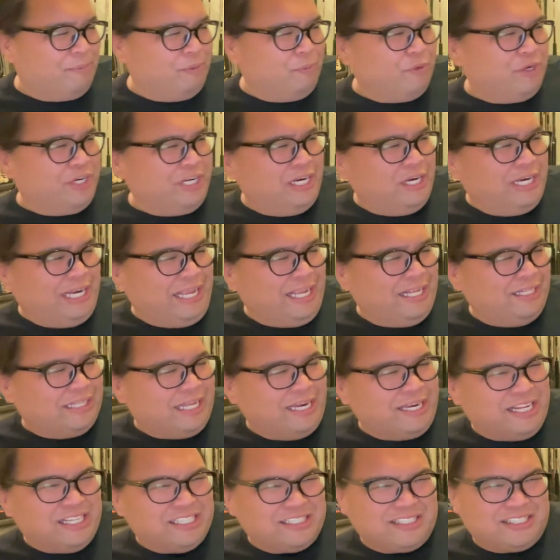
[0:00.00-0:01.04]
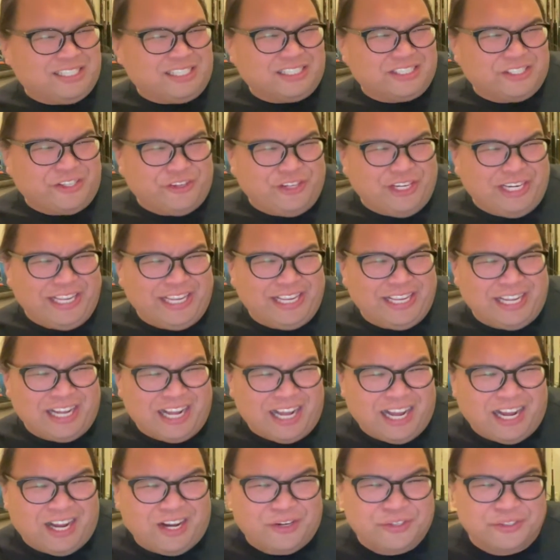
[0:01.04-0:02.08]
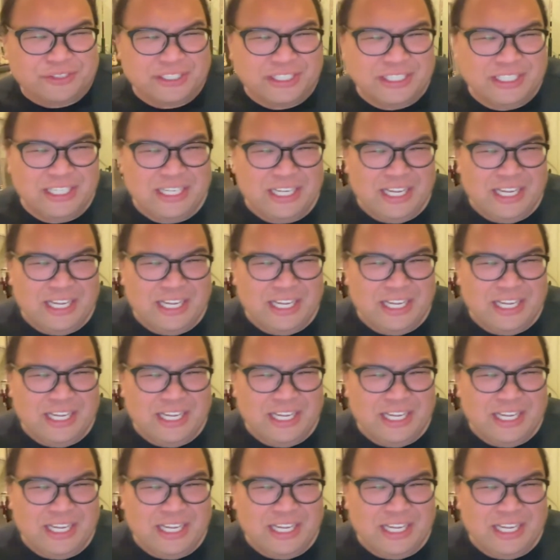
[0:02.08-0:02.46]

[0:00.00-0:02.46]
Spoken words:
but where they leaned and they stuck their leg out,